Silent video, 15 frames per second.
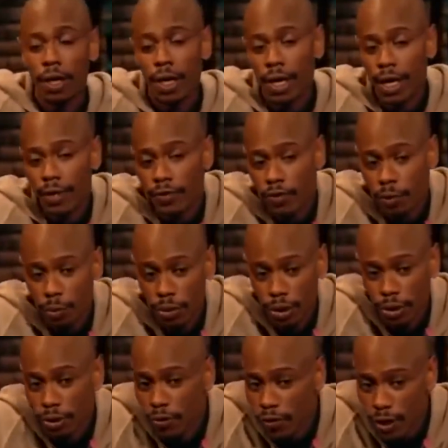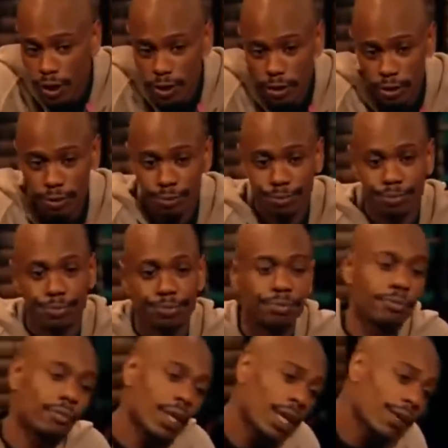I said, Well, you're a teacher.
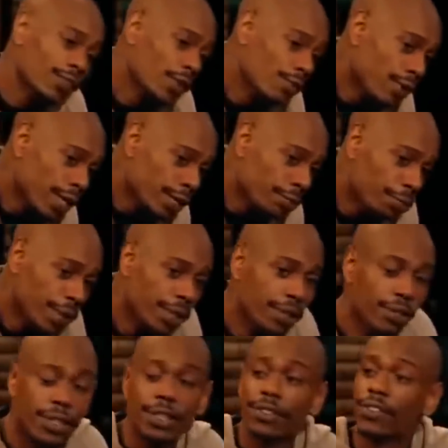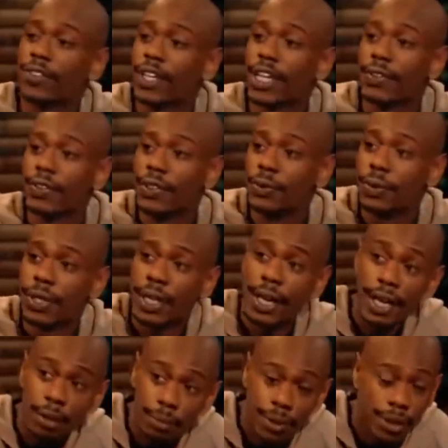I said, If I can make a teacher salary doing
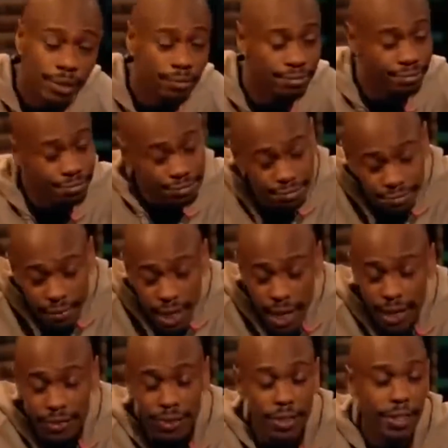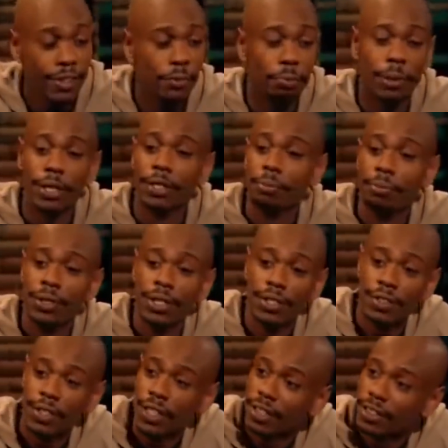comedy, I think that's better than being a
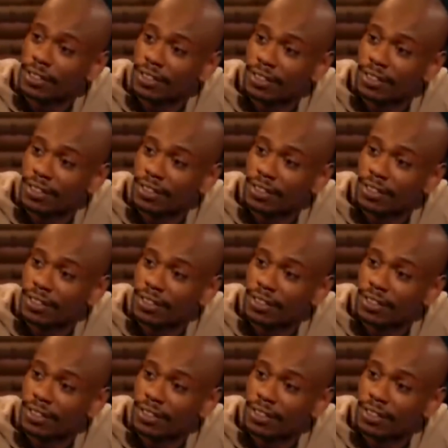teacher.